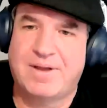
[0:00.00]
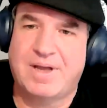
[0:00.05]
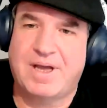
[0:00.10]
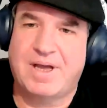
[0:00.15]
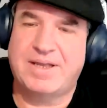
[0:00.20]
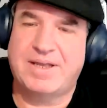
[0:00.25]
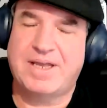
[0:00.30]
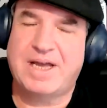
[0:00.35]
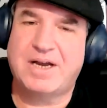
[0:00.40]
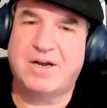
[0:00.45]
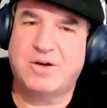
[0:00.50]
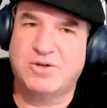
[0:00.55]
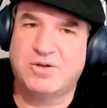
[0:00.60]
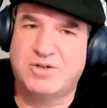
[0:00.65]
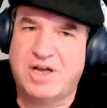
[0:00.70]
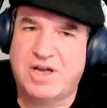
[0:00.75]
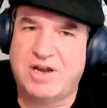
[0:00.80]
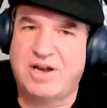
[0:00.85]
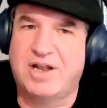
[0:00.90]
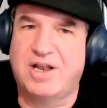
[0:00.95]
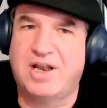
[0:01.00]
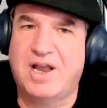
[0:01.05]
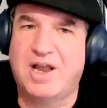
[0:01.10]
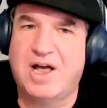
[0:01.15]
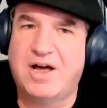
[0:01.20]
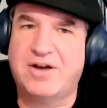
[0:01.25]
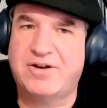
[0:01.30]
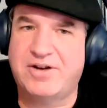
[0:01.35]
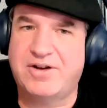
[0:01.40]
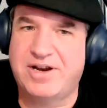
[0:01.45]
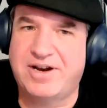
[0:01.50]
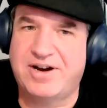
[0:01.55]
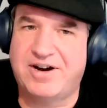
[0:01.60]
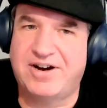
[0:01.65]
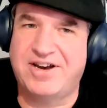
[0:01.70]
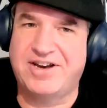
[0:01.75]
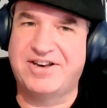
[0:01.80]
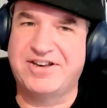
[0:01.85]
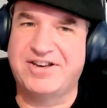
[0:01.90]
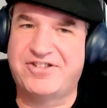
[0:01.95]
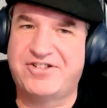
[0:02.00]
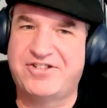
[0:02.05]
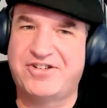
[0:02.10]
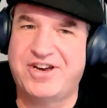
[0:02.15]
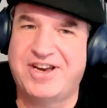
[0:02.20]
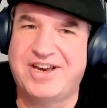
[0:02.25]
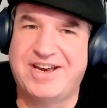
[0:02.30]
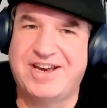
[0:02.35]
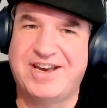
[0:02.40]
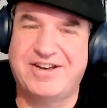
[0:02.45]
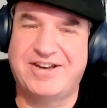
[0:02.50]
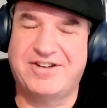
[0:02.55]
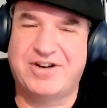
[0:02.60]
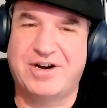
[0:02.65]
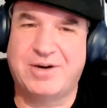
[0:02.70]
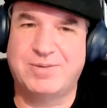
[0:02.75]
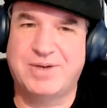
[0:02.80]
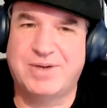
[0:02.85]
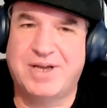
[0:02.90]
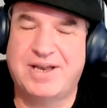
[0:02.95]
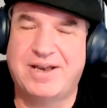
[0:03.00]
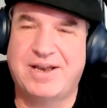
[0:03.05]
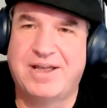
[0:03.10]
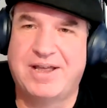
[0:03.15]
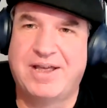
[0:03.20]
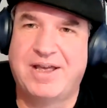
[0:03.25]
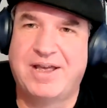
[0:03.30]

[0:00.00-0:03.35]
And that goes on a lot in our industry in terms, and